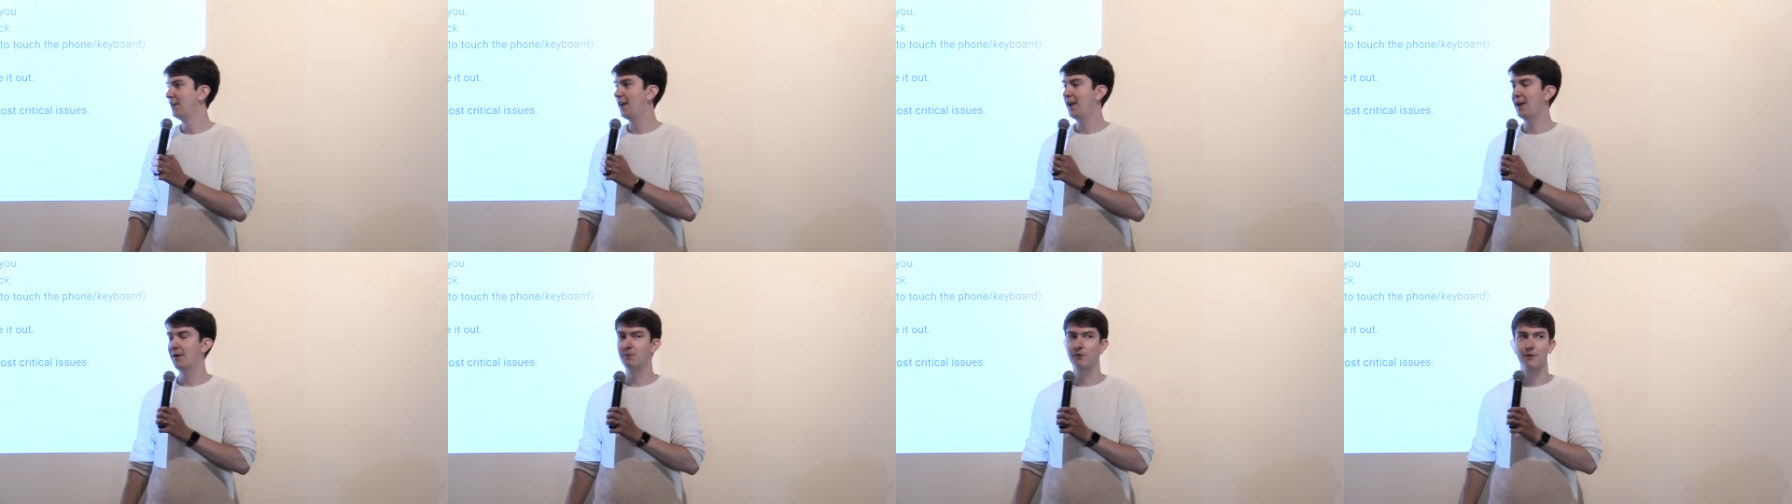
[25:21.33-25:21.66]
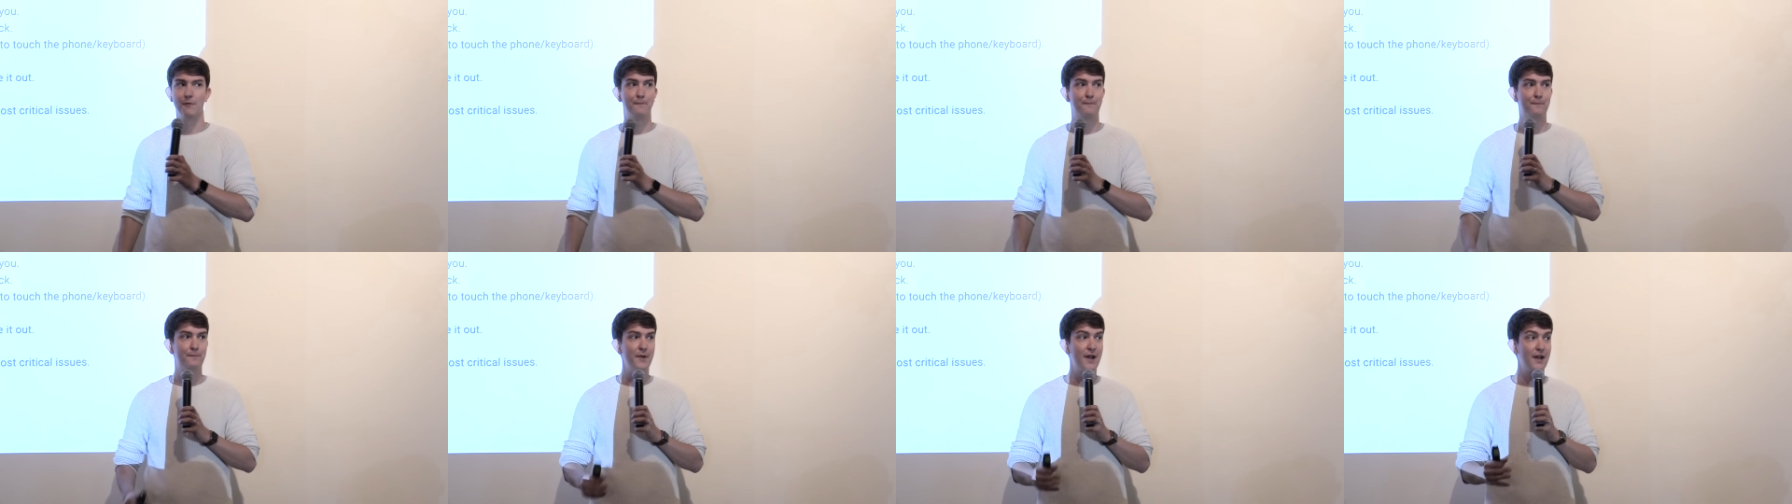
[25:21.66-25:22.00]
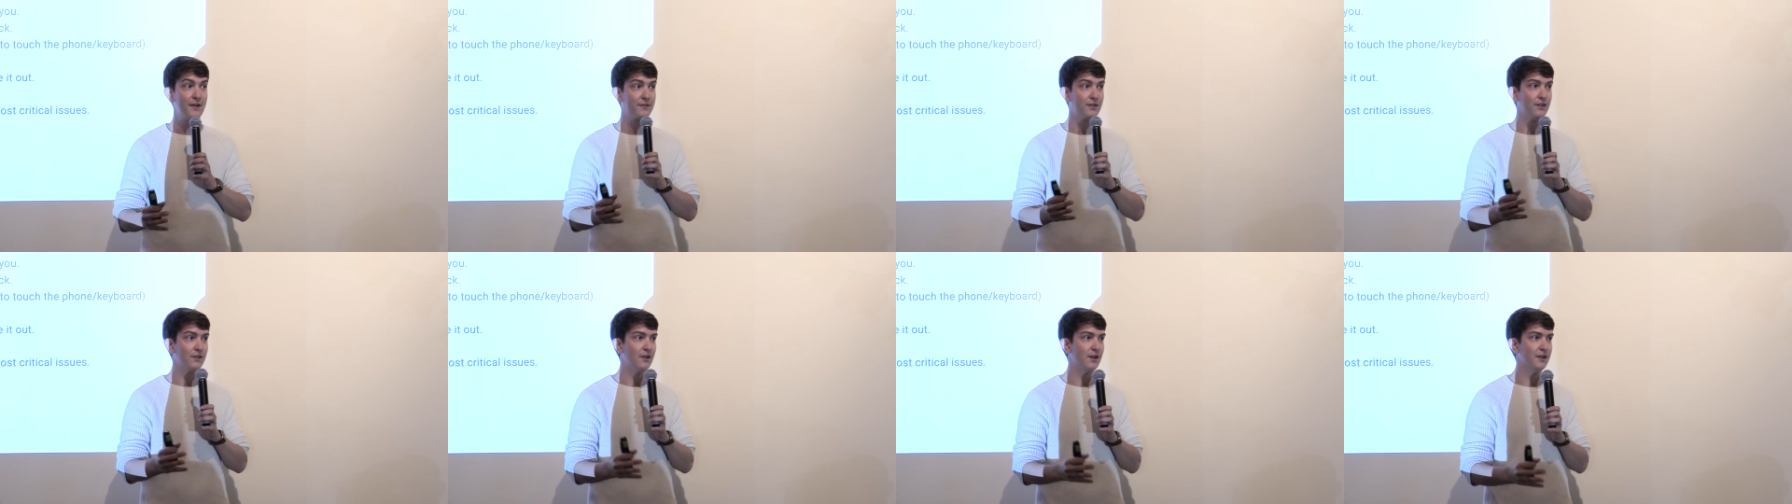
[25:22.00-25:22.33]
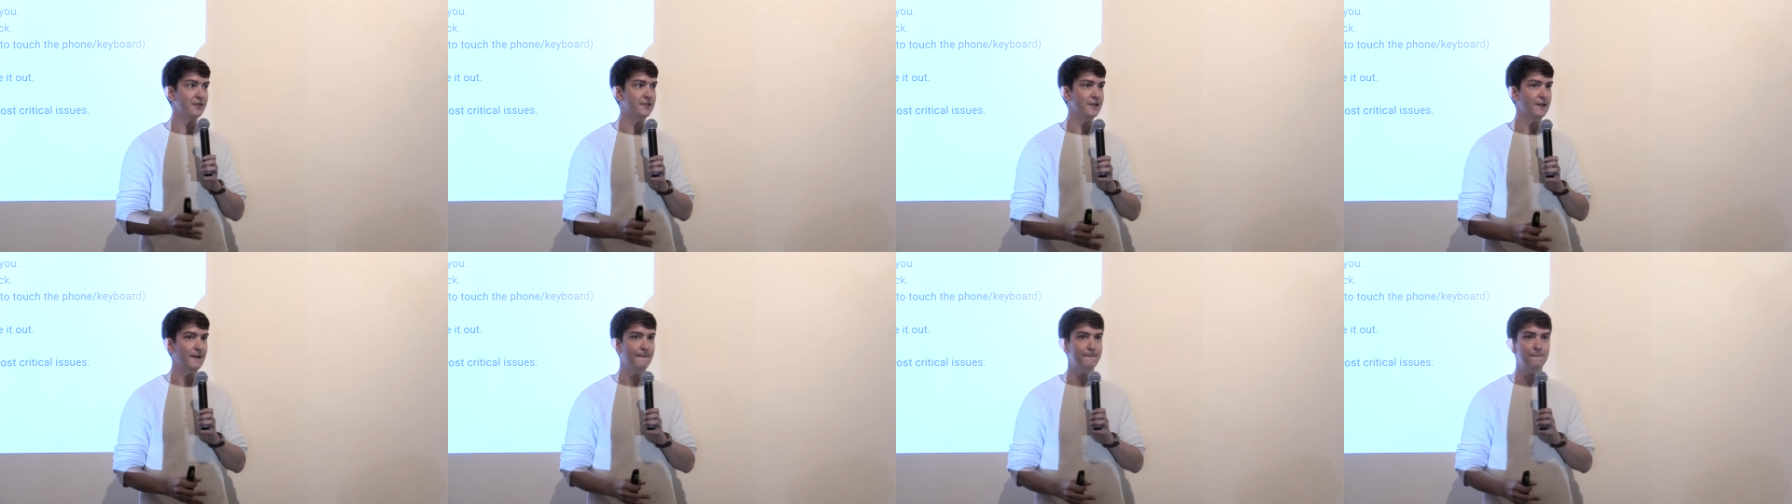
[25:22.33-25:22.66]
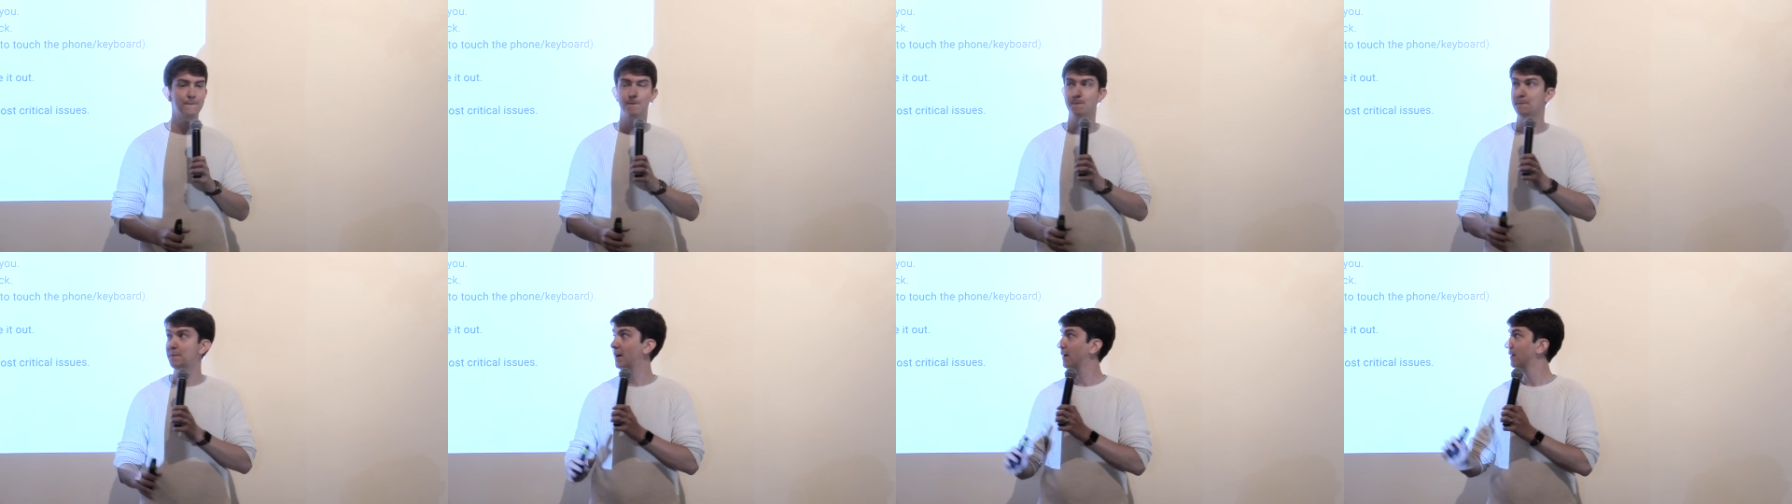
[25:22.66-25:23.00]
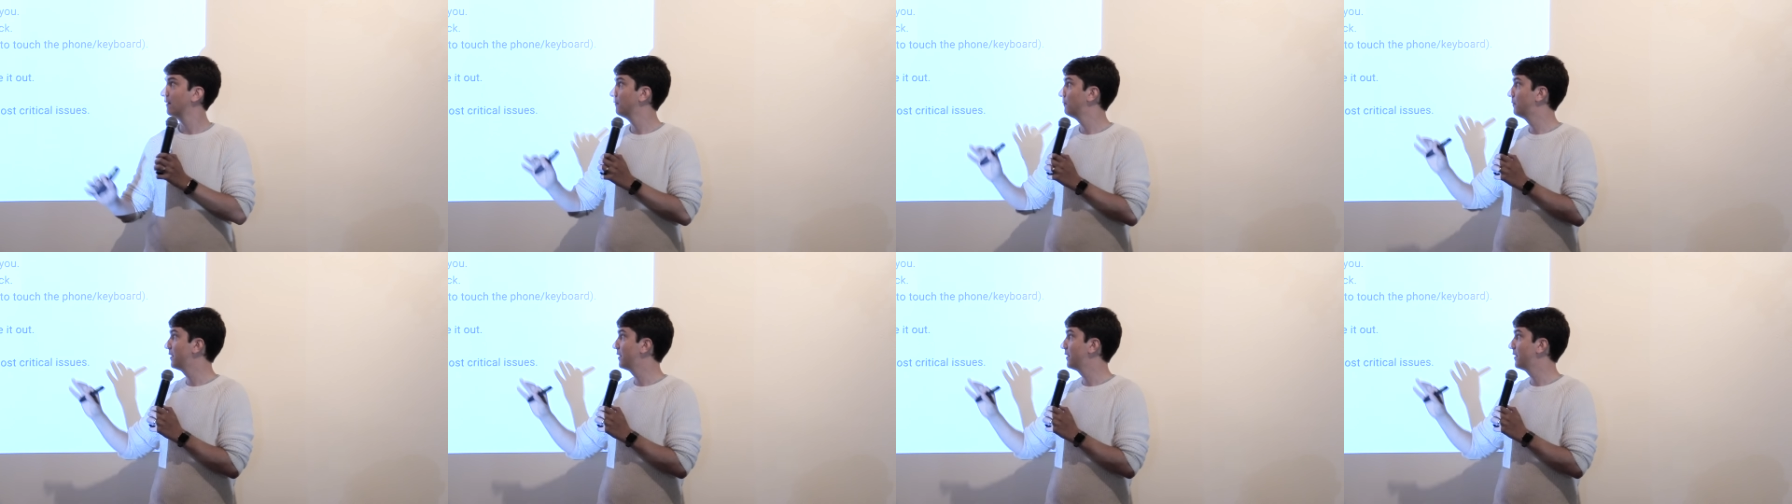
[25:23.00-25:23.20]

And we're about to launch it, but